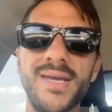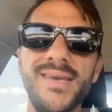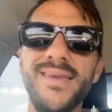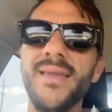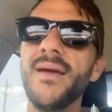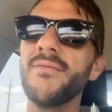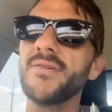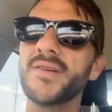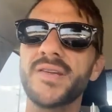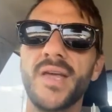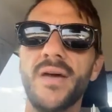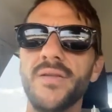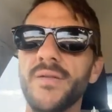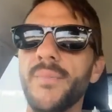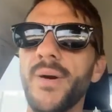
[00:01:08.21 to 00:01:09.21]
He never
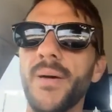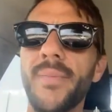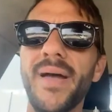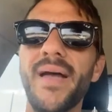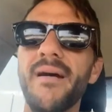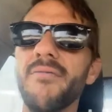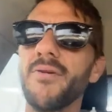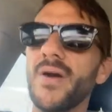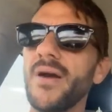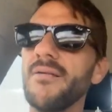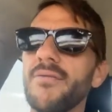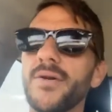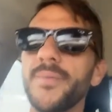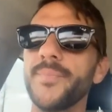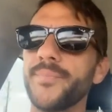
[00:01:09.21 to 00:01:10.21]
scaled them up,
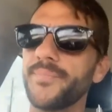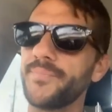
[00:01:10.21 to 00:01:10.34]
ever.